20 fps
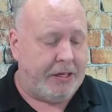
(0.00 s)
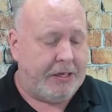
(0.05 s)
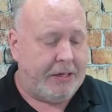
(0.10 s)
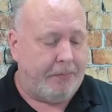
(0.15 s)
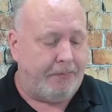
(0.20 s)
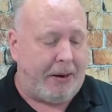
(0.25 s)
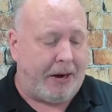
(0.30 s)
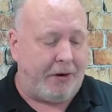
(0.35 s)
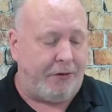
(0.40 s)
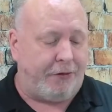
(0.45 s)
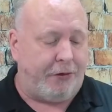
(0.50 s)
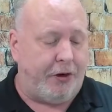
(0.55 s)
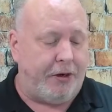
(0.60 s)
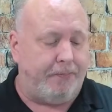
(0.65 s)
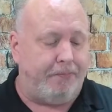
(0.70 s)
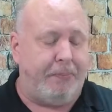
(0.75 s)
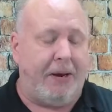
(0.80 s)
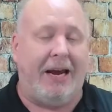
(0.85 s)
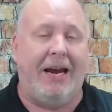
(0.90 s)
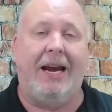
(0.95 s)

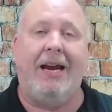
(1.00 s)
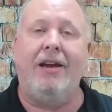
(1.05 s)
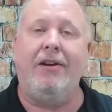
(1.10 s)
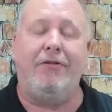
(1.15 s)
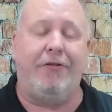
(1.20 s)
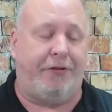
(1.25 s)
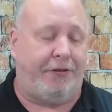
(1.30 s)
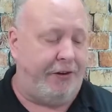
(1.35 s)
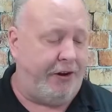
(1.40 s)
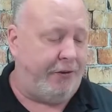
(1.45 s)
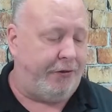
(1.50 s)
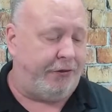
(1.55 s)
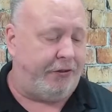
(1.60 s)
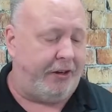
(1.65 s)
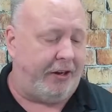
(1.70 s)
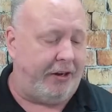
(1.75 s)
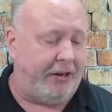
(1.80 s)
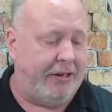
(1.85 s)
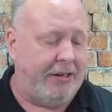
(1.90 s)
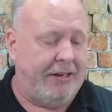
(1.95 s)
Barefoot Bay,
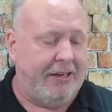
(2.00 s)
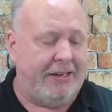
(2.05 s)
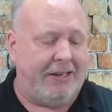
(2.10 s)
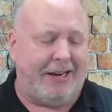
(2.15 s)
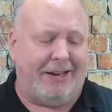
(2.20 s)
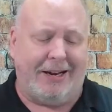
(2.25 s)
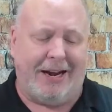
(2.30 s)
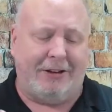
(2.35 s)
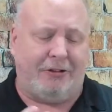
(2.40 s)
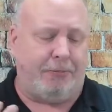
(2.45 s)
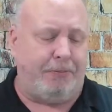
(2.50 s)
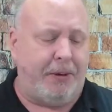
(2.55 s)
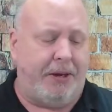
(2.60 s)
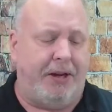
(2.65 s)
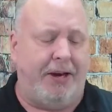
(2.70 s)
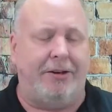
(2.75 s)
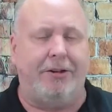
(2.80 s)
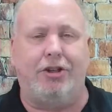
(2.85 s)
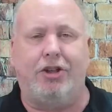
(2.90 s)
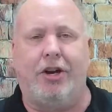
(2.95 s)
50, and that's been
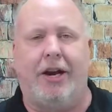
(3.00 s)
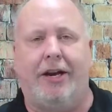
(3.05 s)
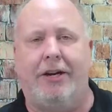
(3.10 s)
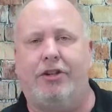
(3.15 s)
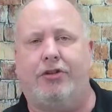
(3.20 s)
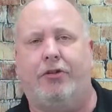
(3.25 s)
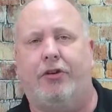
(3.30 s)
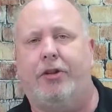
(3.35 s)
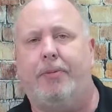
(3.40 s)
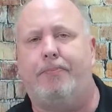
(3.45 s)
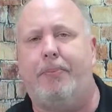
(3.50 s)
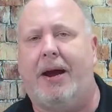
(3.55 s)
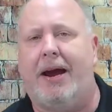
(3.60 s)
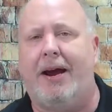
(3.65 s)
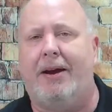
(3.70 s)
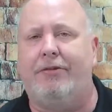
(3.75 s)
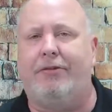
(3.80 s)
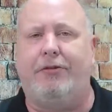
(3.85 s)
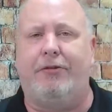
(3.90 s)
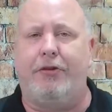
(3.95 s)
unchanged for the
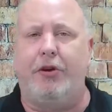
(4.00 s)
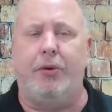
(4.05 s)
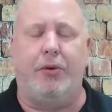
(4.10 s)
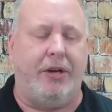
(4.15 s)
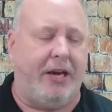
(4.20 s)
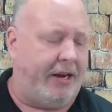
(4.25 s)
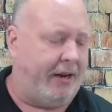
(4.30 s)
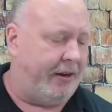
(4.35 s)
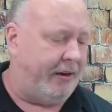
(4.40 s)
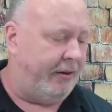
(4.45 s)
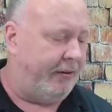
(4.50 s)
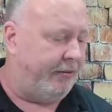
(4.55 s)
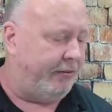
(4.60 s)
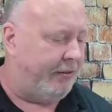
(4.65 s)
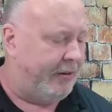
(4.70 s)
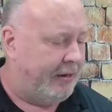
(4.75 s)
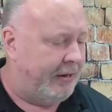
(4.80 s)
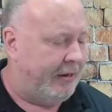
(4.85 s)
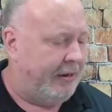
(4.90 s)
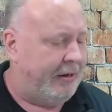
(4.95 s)
past few days.
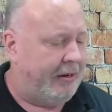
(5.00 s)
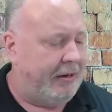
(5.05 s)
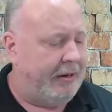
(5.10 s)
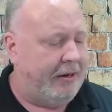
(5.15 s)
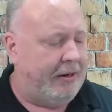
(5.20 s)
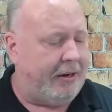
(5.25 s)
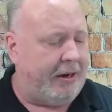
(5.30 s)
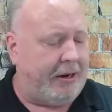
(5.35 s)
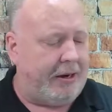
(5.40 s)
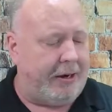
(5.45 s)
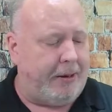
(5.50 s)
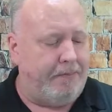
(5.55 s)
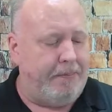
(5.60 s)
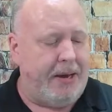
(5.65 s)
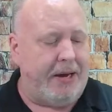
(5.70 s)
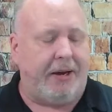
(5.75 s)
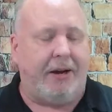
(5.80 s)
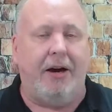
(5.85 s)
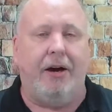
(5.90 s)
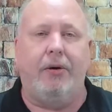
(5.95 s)

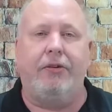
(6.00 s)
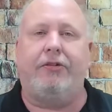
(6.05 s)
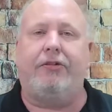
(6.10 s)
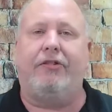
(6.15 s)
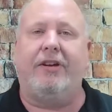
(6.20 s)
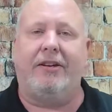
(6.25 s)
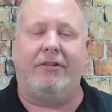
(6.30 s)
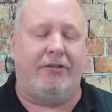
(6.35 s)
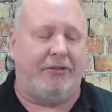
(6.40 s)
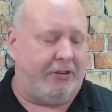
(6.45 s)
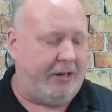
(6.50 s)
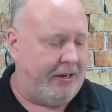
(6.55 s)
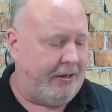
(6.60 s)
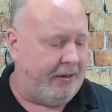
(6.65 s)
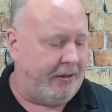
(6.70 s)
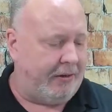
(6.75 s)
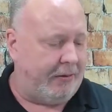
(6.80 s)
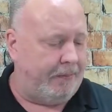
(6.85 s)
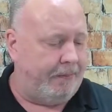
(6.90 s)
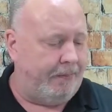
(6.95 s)
Micco,
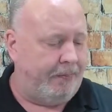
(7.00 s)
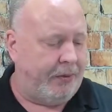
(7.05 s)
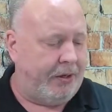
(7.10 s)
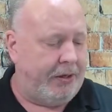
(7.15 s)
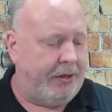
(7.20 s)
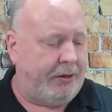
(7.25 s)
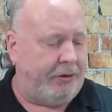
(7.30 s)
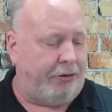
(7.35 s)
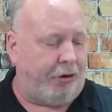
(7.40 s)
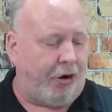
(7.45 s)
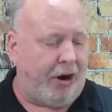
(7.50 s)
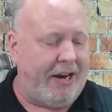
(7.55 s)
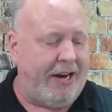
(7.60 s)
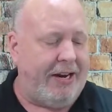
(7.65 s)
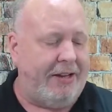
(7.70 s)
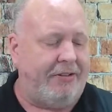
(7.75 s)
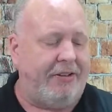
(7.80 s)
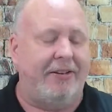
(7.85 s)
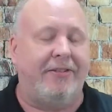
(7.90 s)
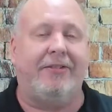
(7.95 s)
16.
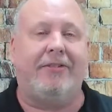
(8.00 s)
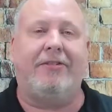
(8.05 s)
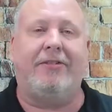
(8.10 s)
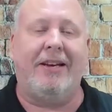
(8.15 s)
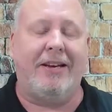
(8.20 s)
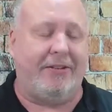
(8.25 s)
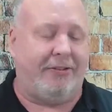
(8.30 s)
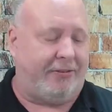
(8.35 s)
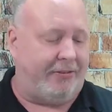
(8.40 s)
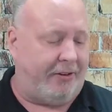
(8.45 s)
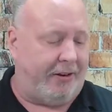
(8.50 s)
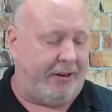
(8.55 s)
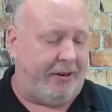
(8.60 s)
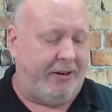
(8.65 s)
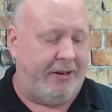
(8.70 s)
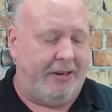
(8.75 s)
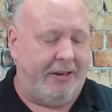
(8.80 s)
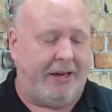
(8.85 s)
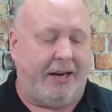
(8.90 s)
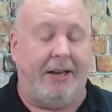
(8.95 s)
Grant, 60.
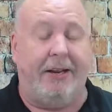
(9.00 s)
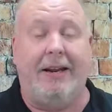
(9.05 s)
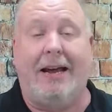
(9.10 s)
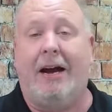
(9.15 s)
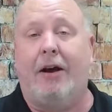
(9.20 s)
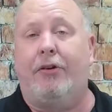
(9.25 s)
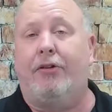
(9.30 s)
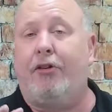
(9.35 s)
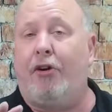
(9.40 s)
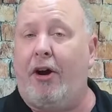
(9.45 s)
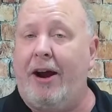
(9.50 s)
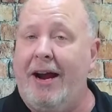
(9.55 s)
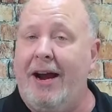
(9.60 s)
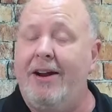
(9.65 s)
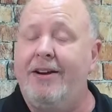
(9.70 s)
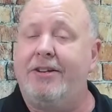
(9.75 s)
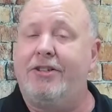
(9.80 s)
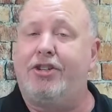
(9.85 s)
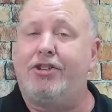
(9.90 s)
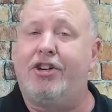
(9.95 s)
And now
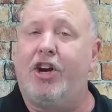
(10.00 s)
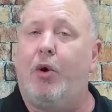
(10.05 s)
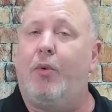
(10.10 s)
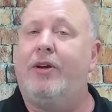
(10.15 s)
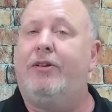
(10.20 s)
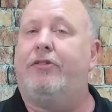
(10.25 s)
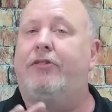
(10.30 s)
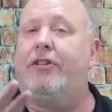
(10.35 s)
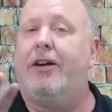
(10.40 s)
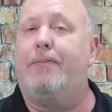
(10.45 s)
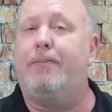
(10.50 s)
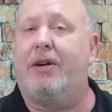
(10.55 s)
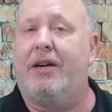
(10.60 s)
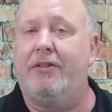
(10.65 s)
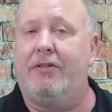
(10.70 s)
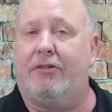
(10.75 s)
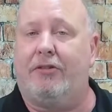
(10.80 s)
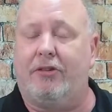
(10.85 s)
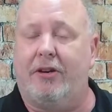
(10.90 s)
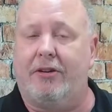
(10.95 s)
Grant is showing some
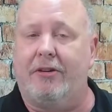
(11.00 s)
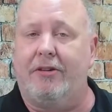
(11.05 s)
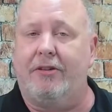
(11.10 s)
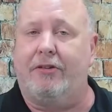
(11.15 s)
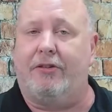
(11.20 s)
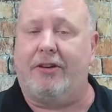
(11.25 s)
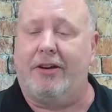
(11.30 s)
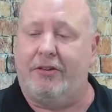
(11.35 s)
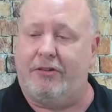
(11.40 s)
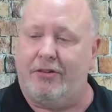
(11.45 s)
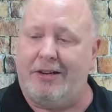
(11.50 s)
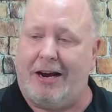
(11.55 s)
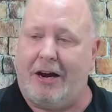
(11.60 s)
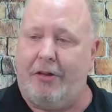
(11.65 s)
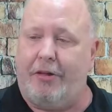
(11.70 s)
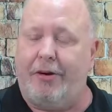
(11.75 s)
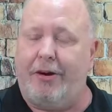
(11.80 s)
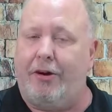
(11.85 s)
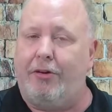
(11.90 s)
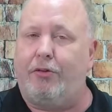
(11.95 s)
concerns because now
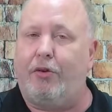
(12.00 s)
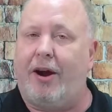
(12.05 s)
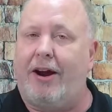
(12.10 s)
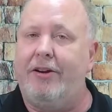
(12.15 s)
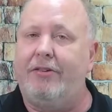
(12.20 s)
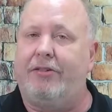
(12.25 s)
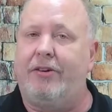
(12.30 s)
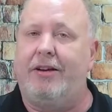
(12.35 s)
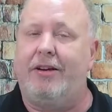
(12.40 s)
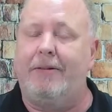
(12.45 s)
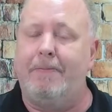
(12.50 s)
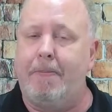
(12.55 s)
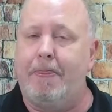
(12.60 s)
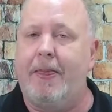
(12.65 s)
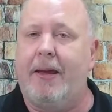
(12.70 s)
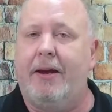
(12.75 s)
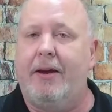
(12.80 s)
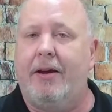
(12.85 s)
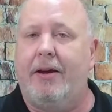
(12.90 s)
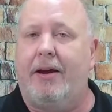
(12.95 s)
they're rising
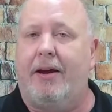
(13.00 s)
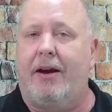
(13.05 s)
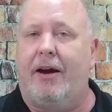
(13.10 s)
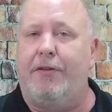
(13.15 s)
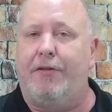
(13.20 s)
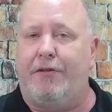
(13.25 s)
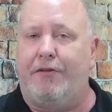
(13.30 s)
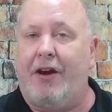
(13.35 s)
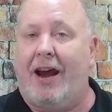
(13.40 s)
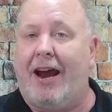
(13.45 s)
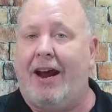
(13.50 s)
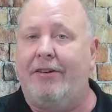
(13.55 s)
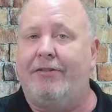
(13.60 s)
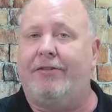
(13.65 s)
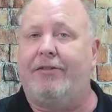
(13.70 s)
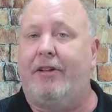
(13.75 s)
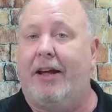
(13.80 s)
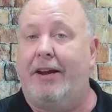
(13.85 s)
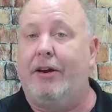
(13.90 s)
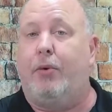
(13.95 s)

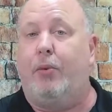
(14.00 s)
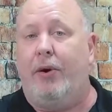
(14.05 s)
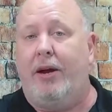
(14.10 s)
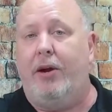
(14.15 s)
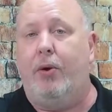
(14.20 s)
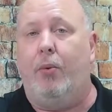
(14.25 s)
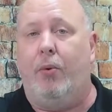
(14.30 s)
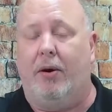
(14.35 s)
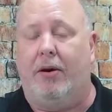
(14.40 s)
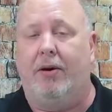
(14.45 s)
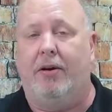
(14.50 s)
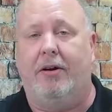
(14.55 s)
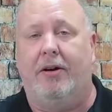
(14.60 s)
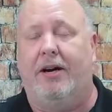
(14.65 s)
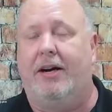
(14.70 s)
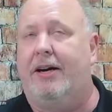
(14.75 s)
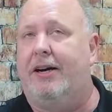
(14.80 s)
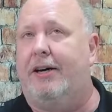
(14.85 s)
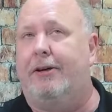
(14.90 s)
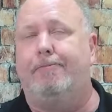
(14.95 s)
fast like we
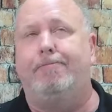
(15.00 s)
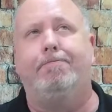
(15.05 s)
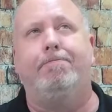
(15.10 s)
were